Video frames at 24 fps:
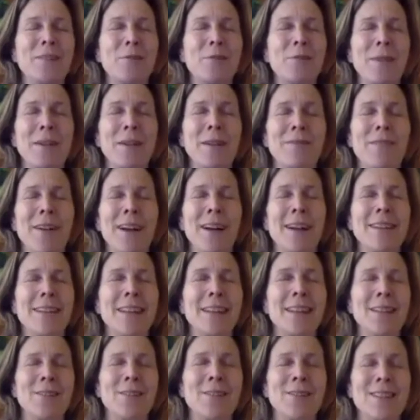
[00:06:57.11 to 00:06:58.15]
You may find
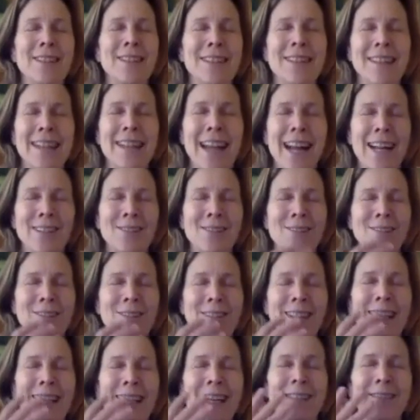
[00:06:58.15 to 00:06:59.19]
that you just
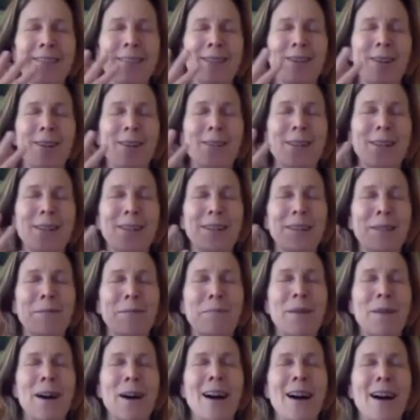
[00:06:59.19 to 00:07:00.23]
naturally kind of start to
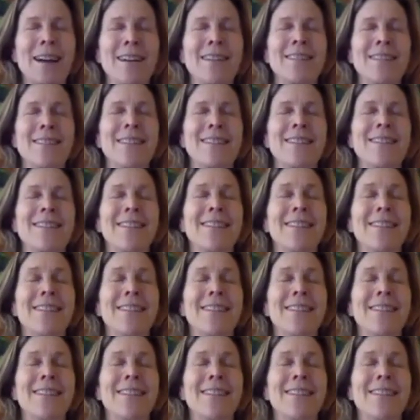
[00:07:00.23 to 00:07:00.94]
smile as you